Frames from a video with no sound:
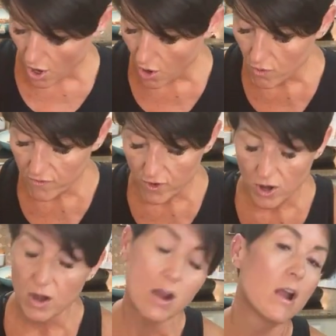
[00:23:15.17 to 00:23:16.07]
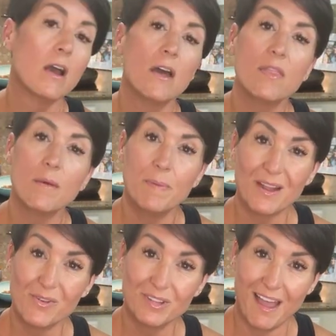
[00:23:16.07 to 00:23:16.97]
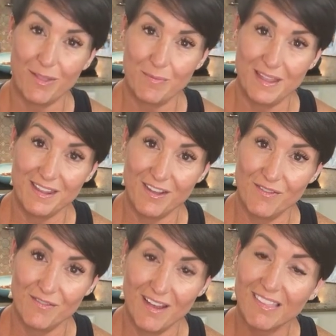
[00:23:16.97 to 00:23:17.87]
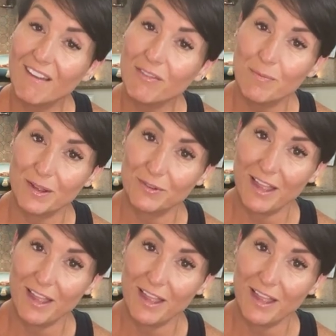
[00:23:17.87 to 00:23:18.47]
over the pickled jalapeno. I love the pickled